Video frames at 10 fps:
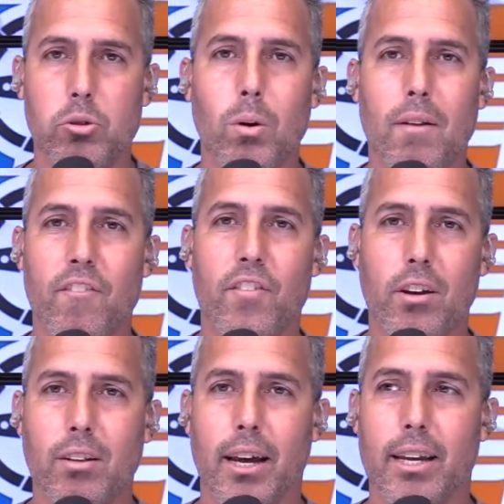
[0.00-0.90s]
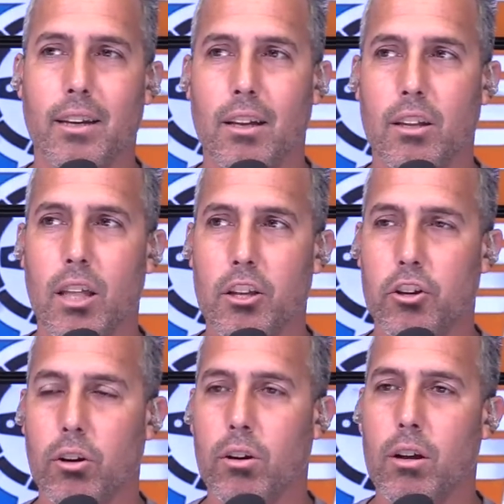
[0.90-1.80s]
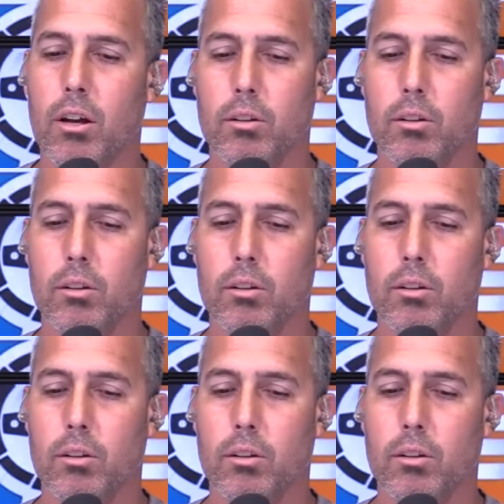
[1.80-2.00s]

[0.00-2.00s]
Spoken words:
you want to feel like that you're